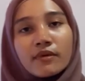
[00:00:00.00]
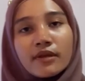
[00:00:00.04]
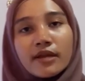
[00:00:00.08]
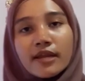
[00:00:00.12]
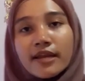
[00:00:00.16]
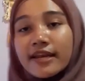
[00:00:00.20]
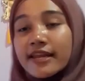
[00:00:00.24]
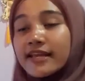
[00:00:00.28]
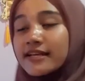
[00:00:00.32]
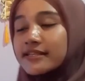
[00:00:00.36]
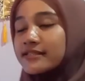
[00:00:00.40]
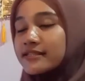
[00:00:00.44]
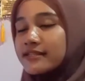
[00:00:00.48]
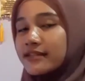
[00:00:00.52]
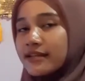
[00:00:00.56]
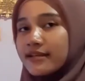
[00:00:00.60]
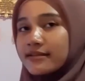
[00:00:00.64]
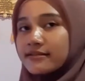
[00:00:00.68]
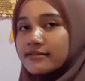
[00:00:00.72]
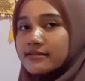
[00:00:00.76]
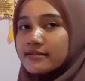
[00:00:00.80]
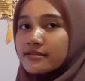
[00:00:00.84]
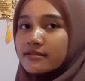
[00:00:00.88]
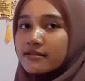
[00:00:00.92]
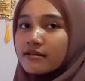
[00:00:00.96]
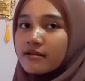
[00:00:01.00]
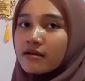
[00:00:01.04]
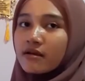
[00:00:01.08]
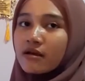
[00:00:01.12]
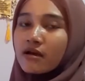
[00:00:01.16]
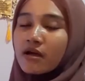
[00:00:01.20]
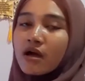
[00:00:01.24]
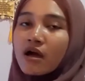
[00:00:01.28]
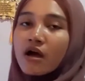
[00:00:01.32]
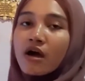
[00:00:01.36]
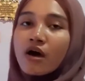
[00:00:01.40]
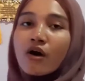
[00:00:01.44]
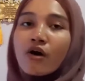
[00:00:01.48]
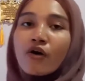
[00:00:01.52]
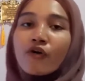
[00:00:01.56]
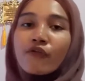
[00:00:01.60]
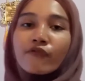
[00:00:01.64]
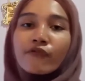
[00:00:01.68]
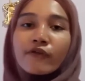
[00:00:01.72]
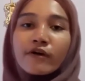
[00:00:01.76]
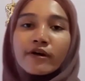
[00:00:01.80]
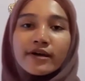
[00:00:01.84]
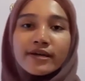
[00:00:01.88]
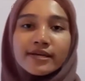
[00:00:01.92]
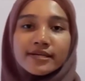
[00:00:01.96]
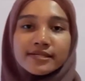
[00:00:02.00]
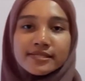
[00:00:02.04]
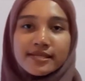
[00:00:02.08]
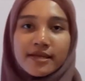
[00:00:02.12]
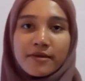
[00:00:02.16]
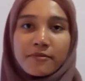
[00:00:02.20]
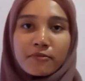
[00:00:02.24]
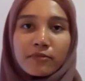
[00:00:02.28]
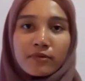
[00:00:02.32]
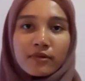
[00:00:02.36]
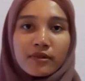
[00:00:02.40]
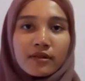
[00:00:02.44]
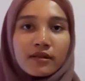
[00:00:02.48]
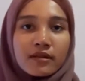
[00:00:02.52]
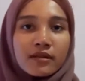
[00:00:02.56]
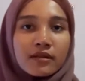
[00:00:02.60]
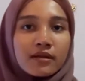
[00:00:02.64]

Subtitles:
Next slide. For example,